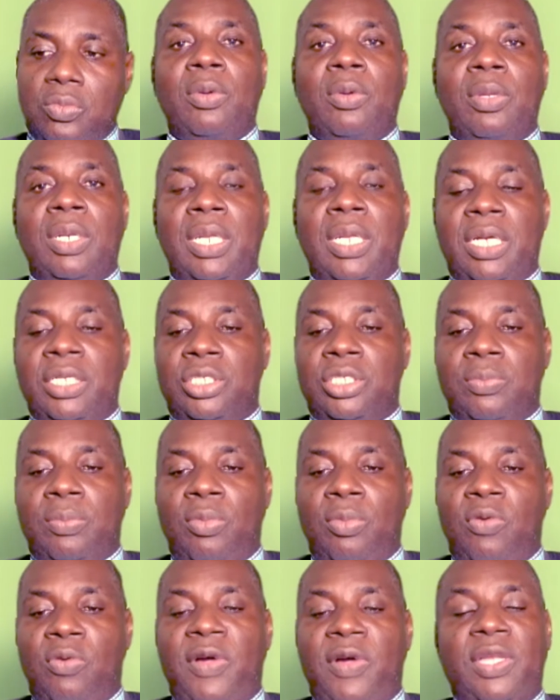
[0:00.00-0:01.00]
Let us
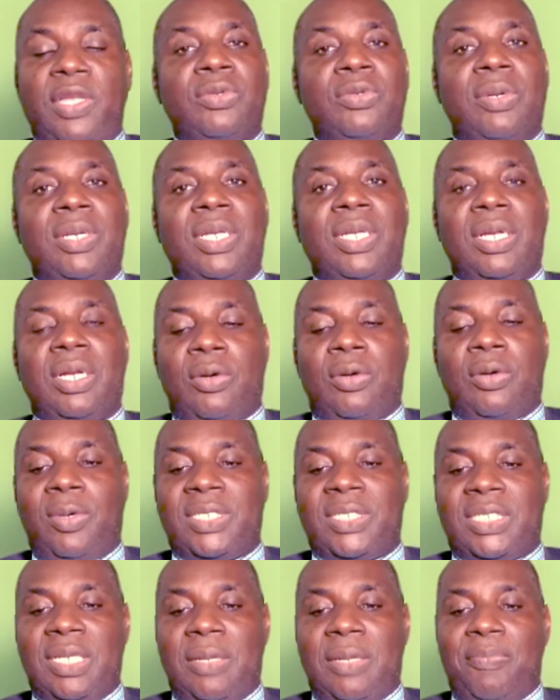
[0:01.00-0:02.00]
move on to another
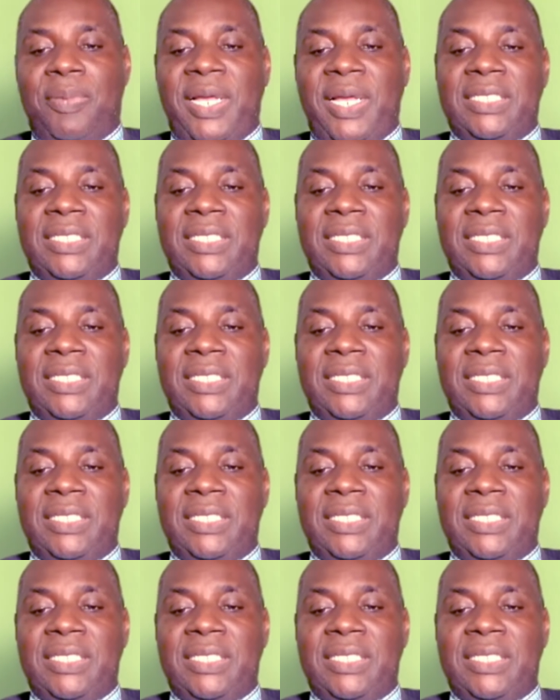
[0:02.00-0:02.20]
question,